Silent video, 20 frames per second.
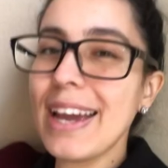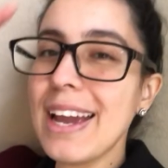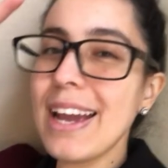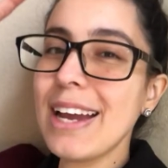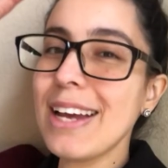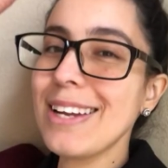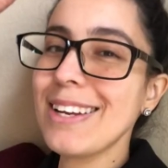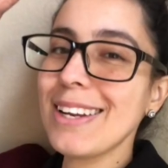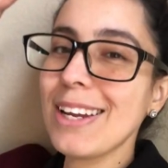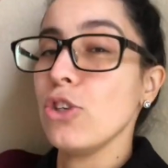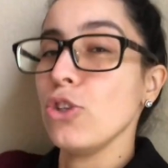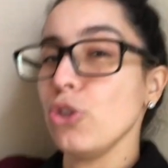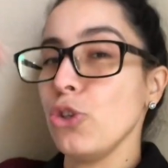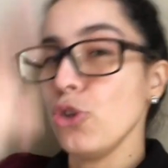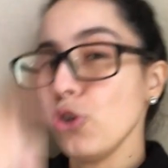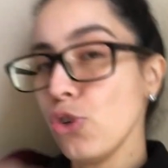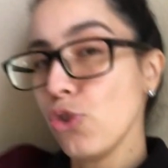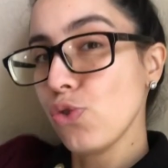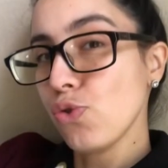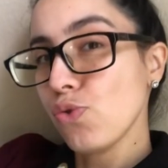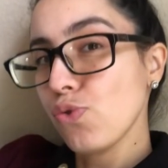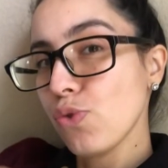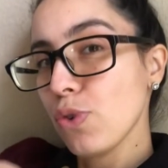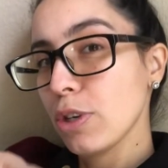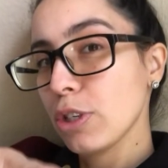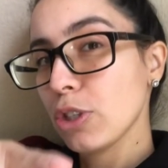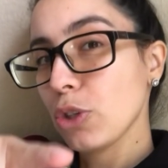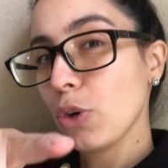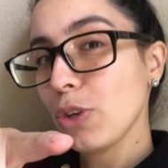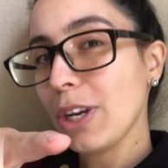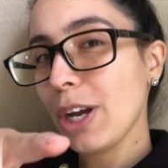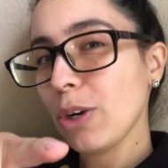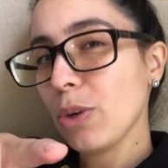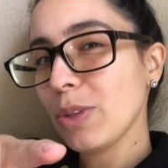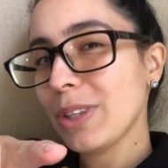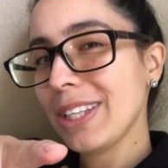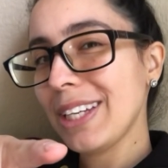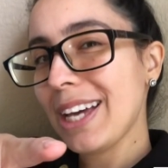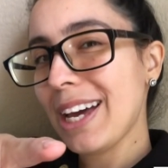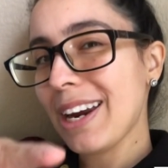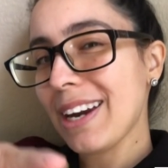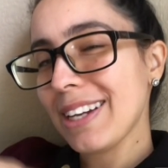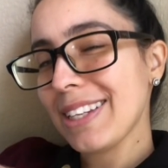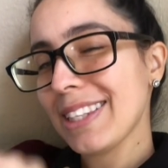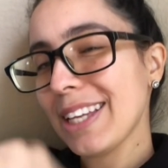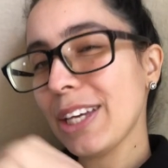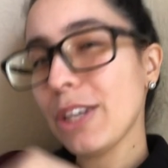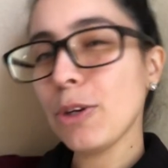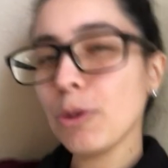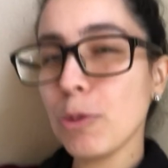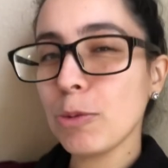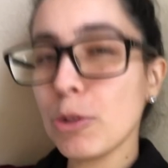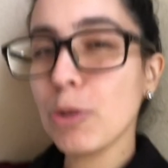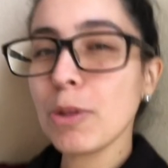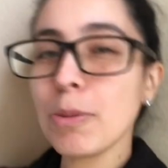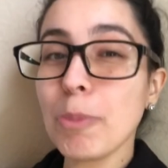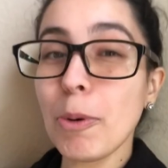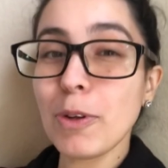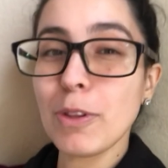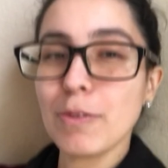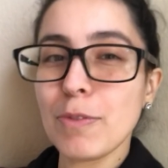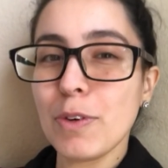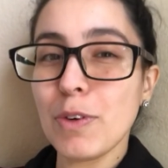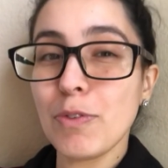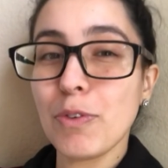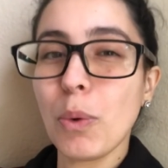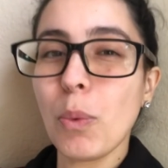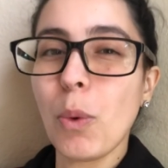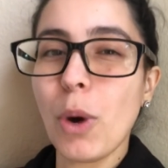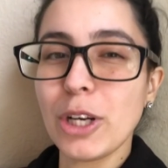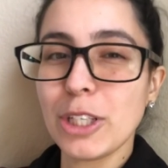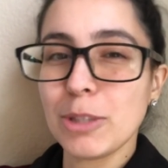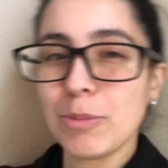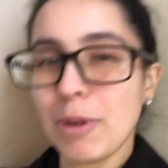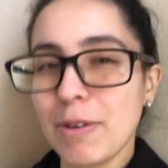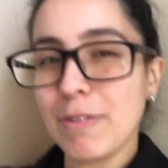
And you, Sonia Gutierrez, thank you to the both of you for watching my